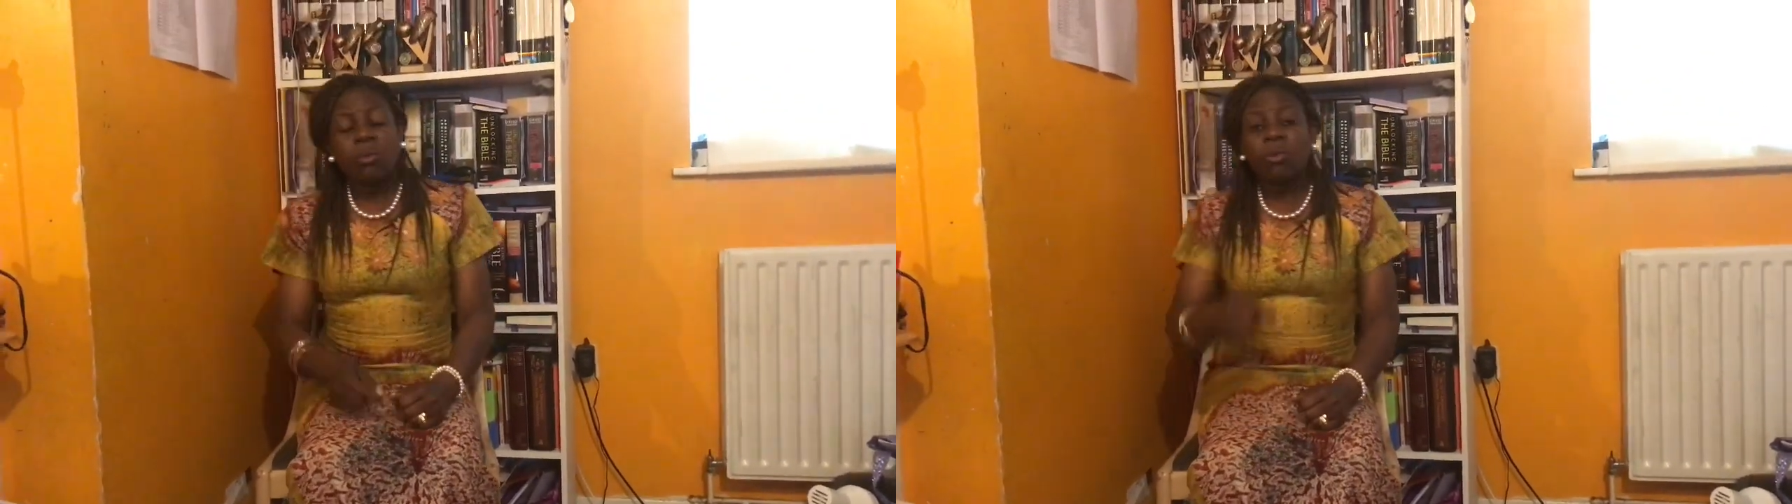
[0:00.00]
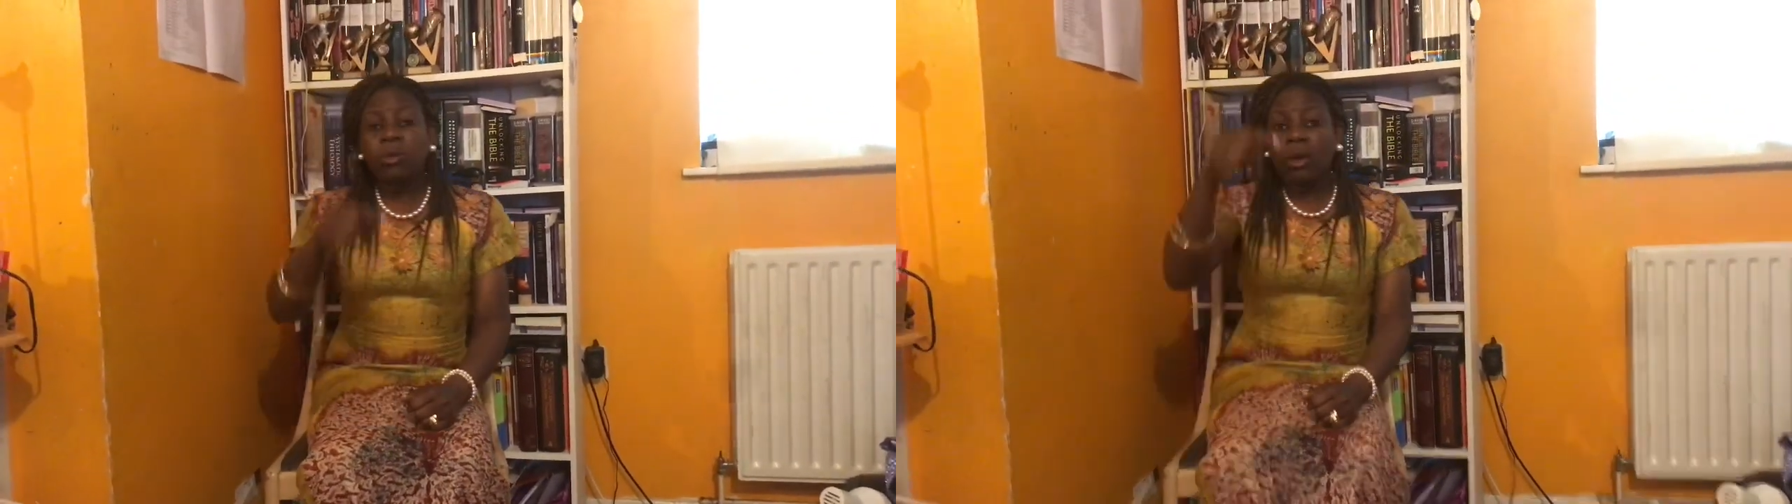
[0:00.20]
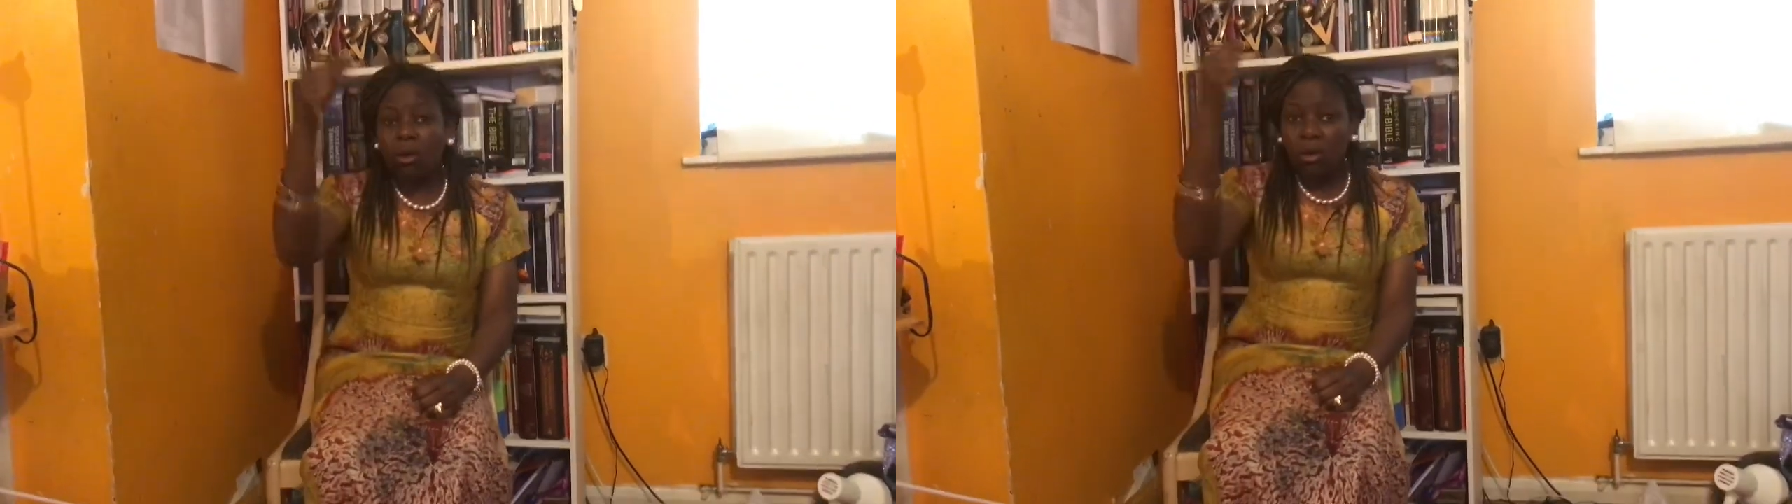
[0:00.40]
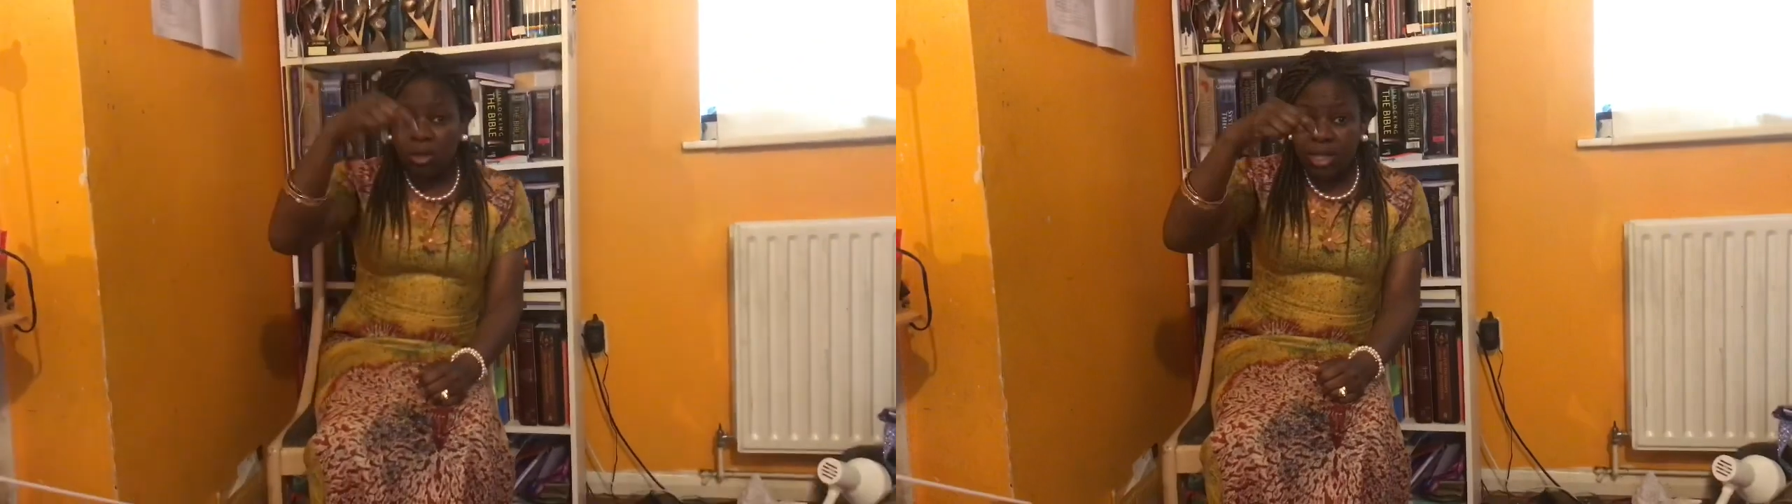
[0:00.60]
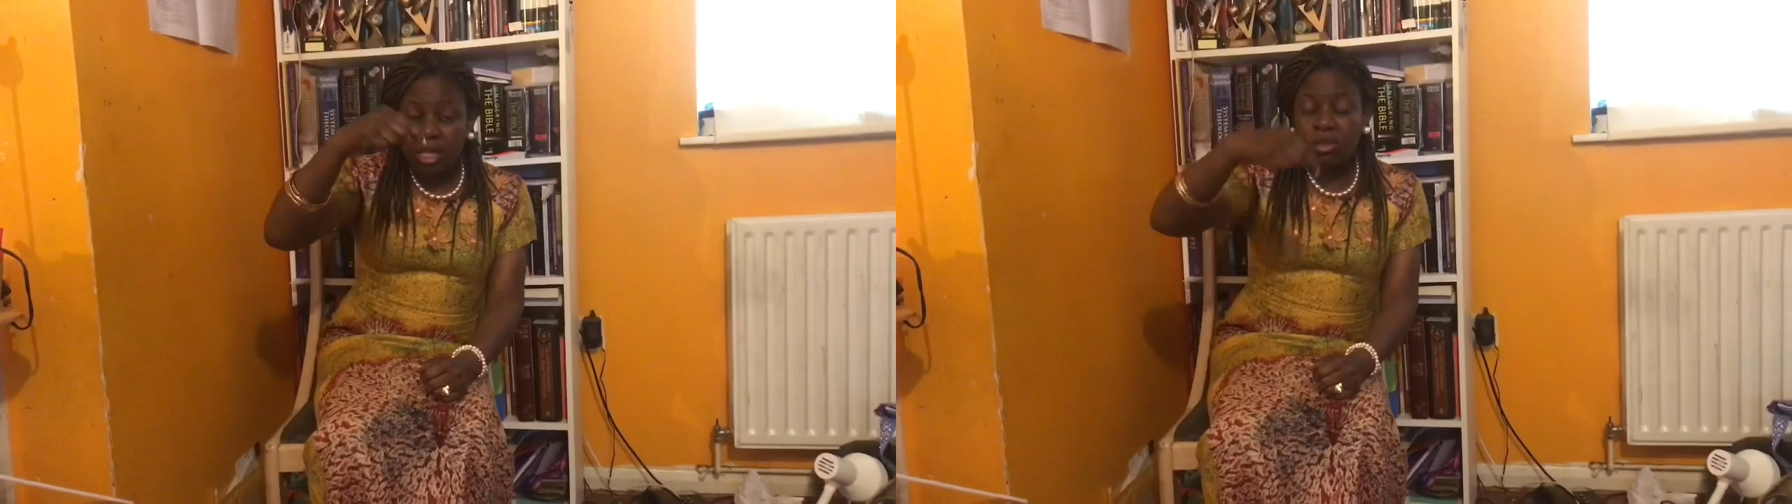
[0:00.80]
We were
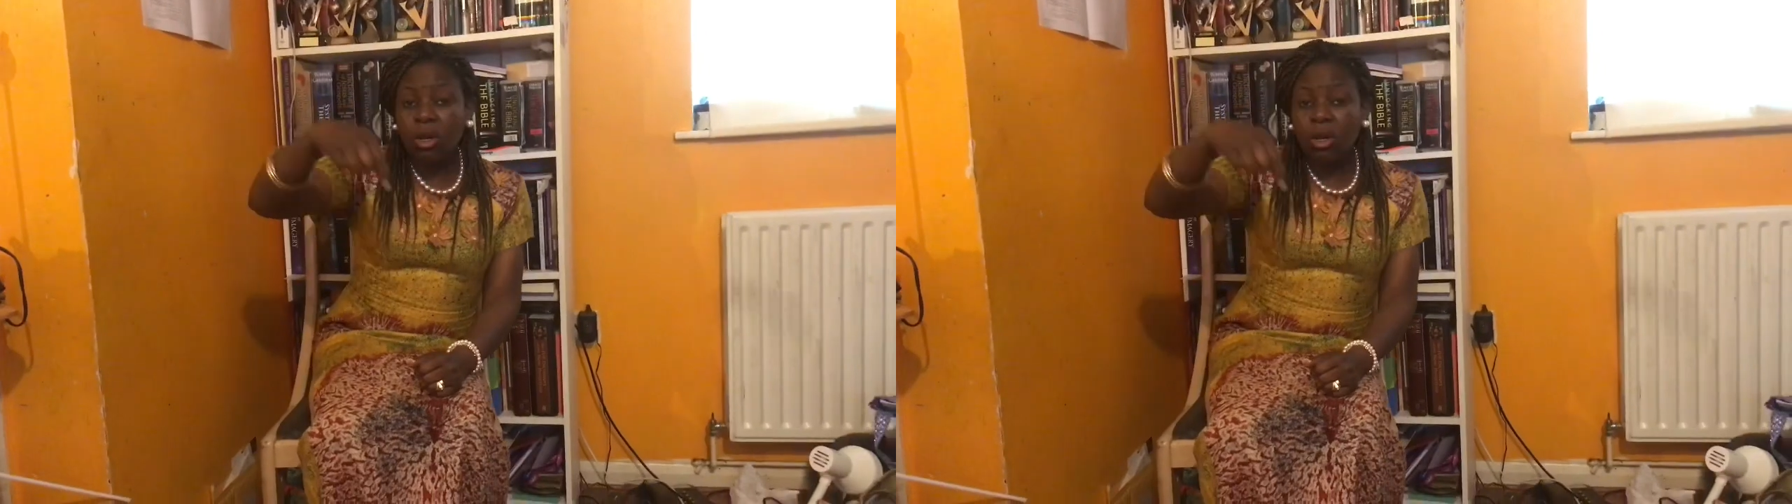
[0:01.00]
ordered to